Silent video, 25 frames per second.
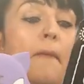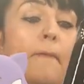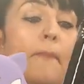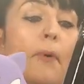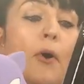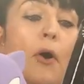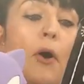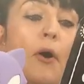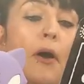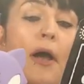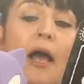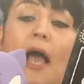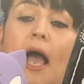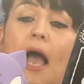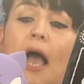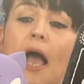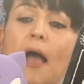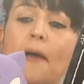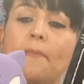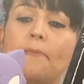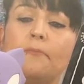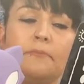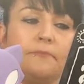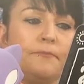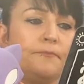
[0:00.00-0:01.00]
But
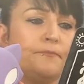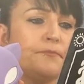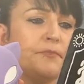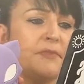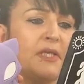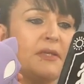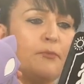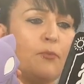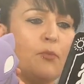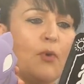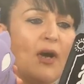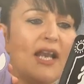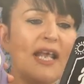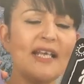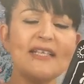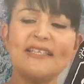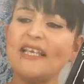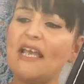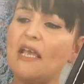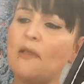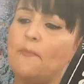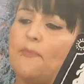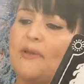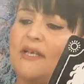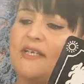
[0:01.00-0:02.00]
um, when I
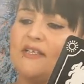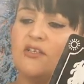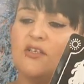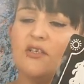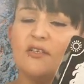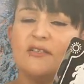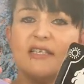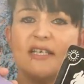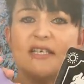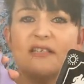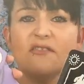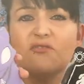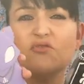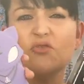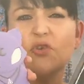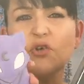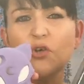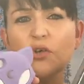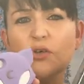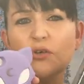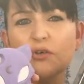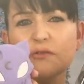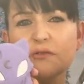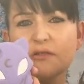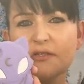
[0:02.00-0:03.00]
take pictures, it
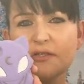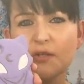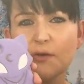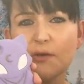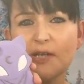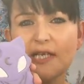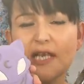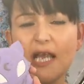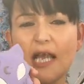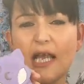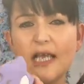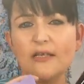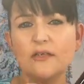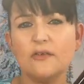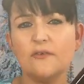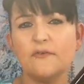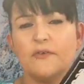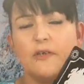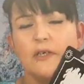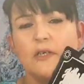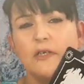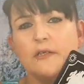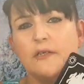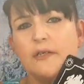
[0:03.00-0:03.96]
struggles, so it kind of,